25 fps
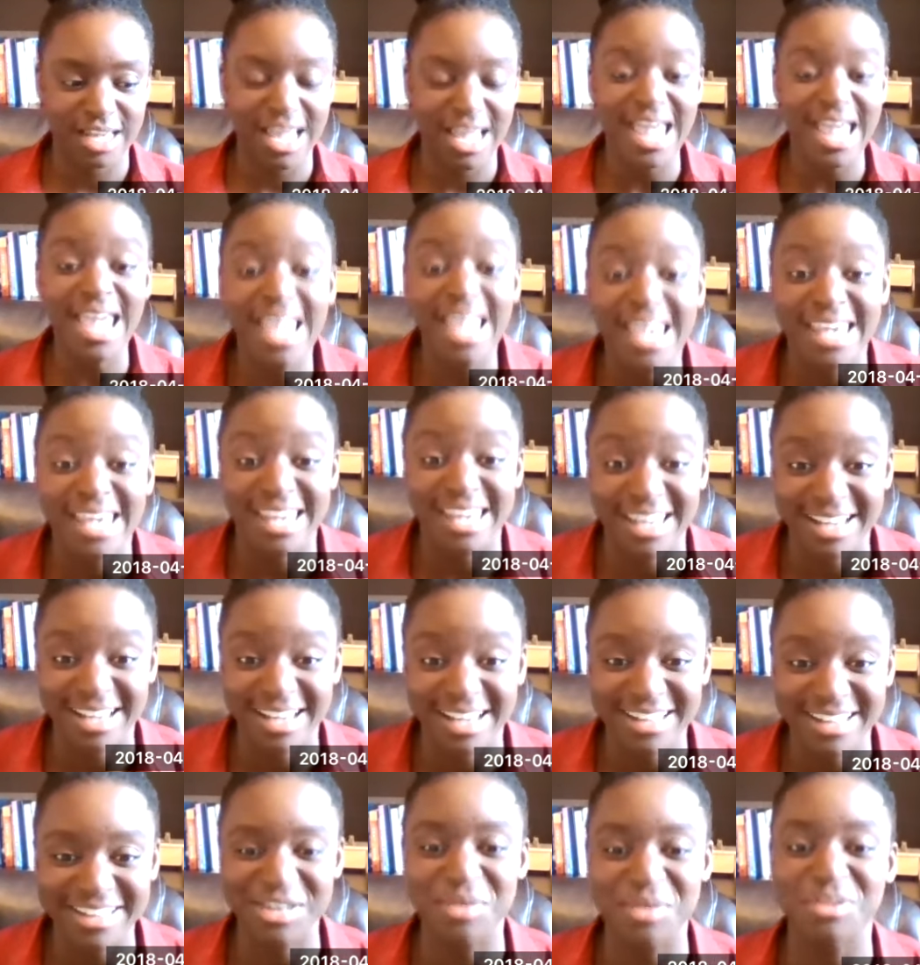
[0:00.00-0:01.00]
hey,
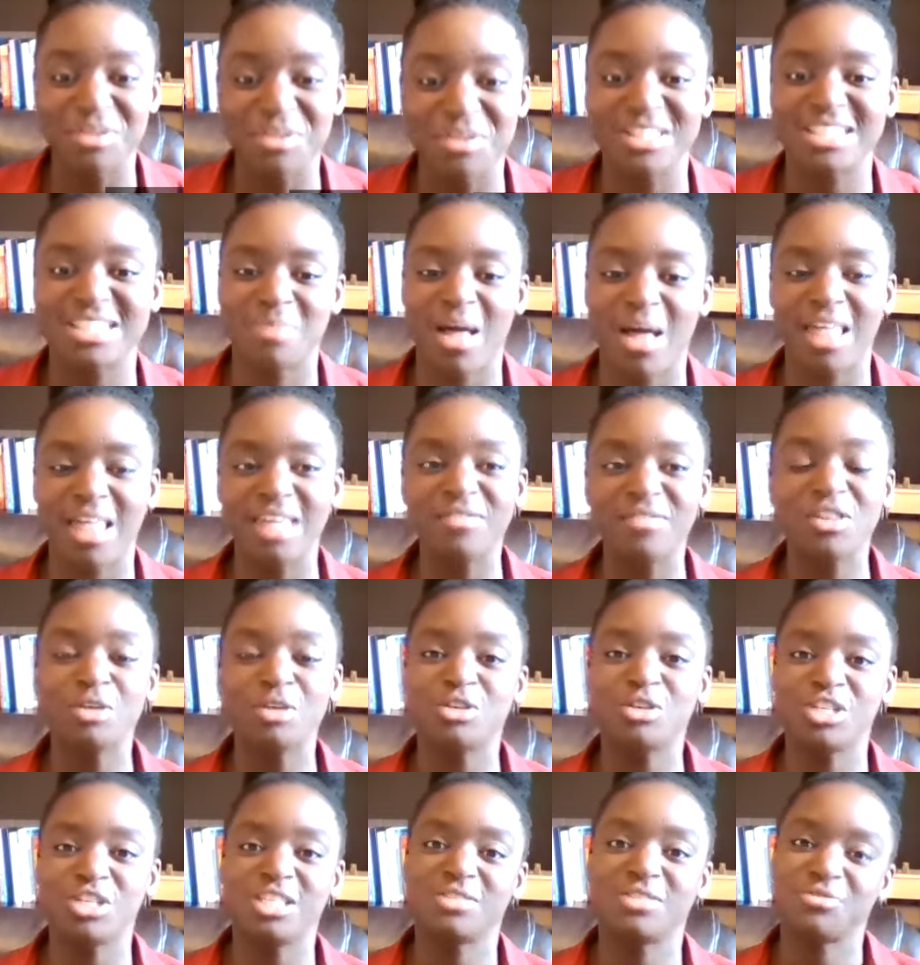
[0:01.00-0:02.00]
you know, with a smile, even though
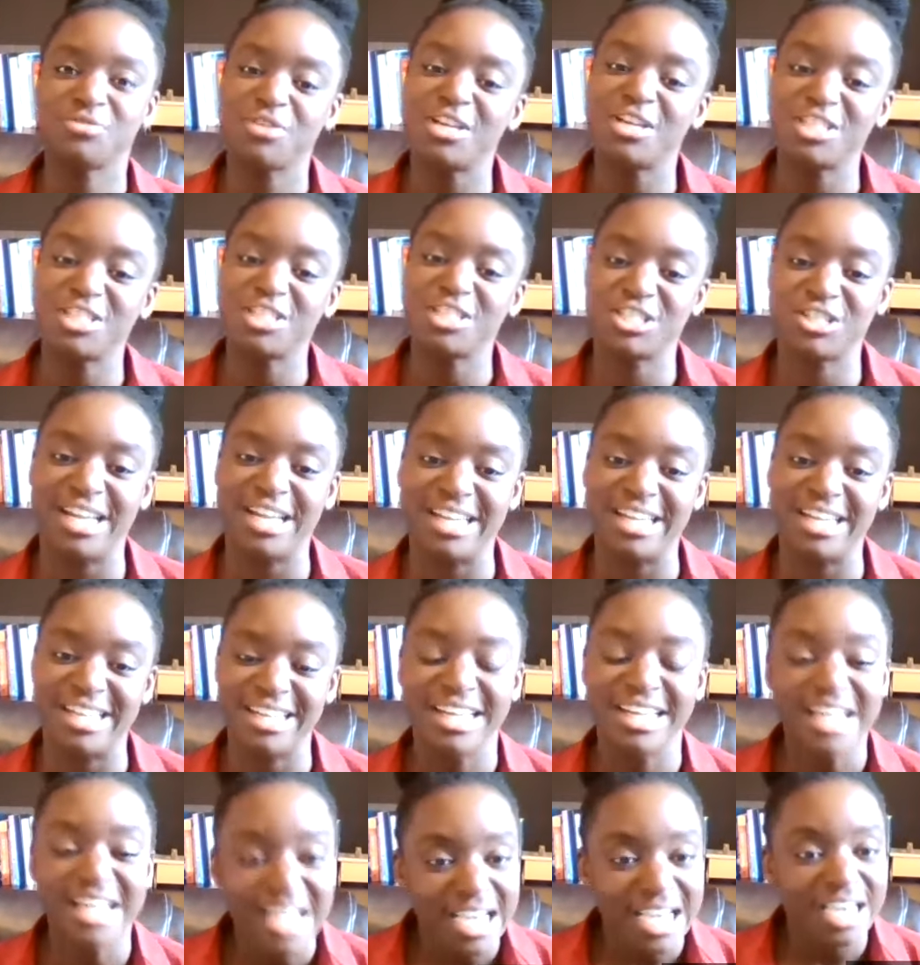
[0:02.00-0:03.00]
she's frustrated,
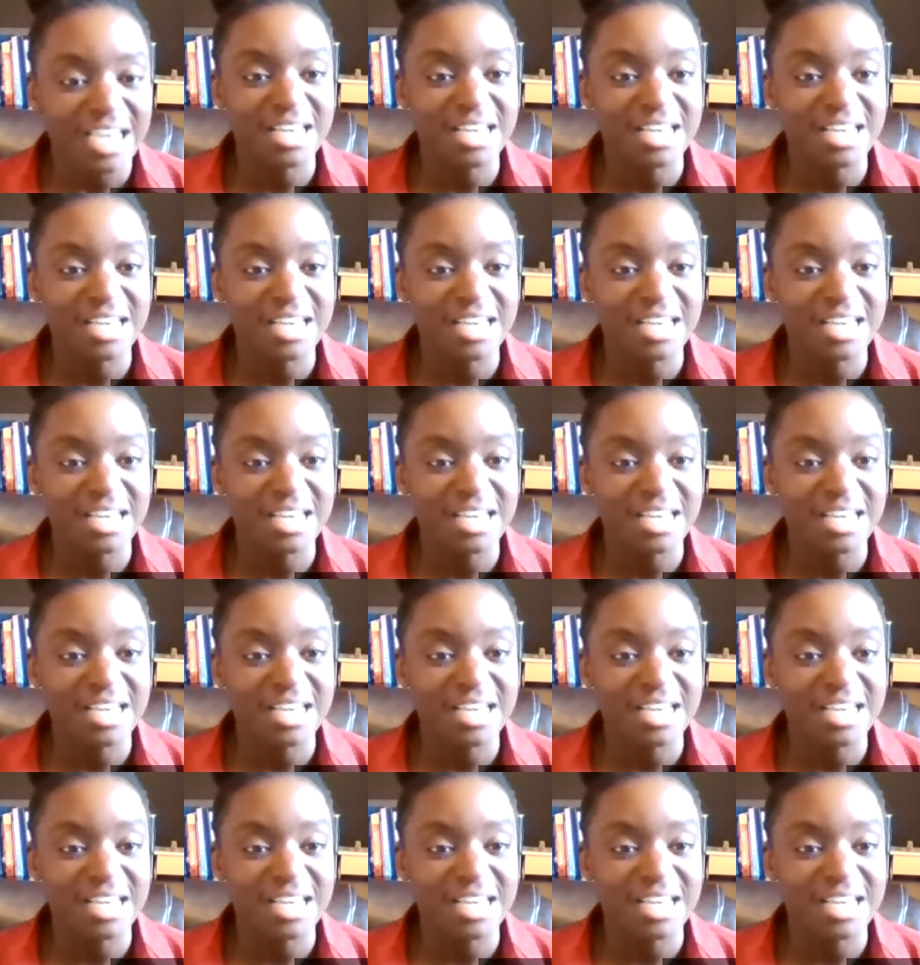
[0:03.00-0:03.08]
because yeah.